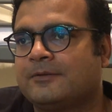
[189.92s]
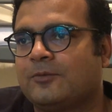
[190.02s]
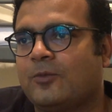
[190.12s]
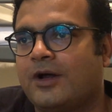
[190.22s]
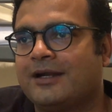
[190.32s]

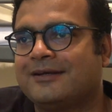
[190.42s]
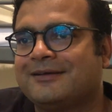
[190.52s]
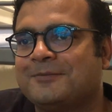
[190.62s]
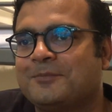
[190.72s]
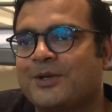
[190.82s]
One,
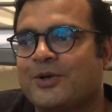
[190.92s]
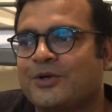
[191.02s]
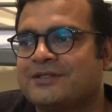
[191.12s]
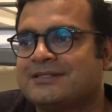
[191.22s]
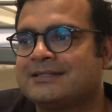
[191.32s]

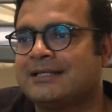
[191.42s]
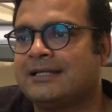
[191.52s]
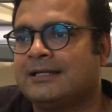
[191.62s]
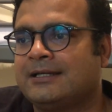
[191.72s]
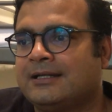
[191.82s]
because
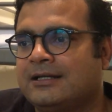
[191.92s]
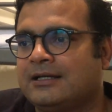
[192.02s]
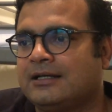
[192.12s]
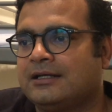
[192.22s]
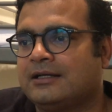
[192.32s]

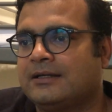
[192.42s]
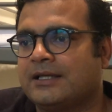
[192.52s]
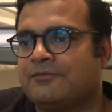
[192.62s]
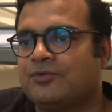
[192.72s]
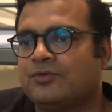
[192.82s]

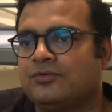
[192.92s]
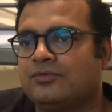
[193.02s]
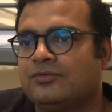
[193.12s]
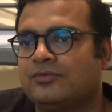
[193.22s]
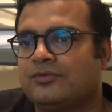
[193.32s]

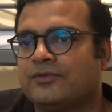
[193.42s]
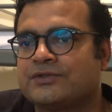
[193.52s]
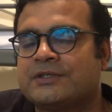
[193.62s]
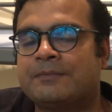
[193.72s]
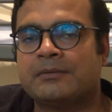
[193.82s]
for
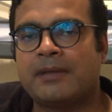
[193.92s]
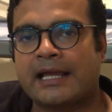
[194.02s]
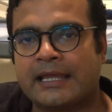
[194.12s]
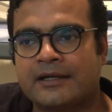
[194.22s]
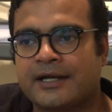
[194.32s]
simple
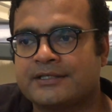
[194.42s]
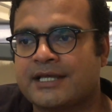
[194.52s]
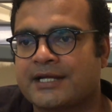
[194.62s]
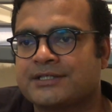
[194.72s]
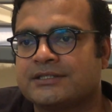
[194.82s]
banking
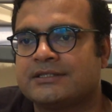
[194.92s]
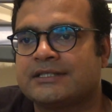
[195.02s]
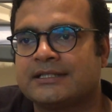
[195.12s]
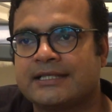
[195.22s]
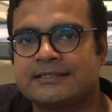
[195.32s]
transactions
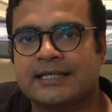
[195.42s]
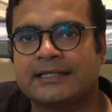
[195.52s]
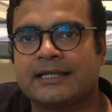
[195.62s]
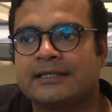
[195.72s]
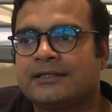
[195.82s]
and things like
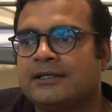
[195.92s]
that,